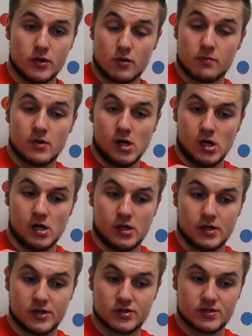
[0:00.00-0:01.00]
your
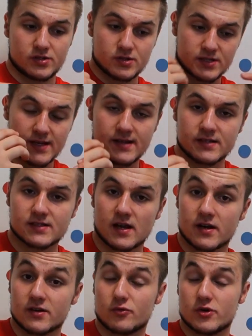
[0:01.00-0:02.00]
uh, cells
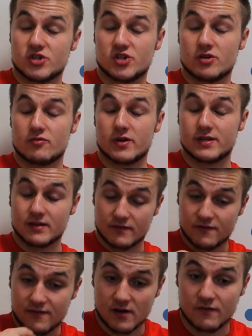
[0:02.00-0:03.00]
are regenerating
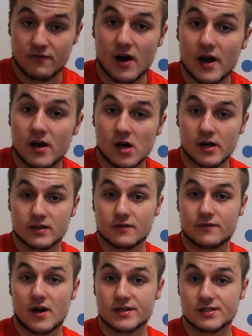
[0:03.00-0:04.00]
uh, at a
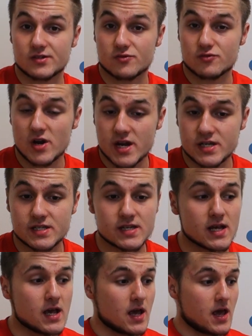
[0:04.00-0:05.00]
faster
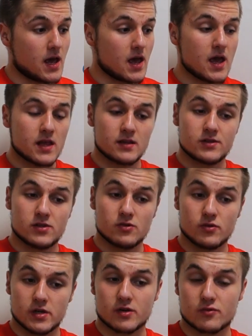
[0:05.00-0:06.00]
rate, and
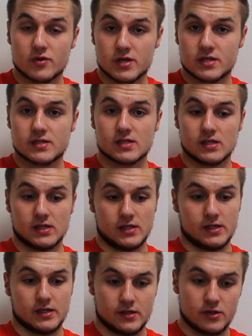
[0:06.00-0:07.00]
you increase
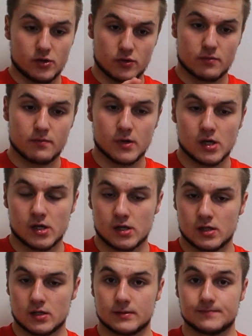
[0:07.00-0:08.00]
uh, your
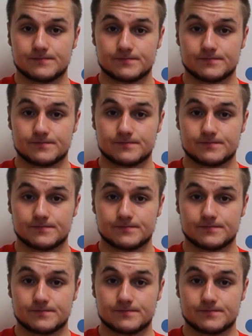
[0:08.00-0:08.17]
uh,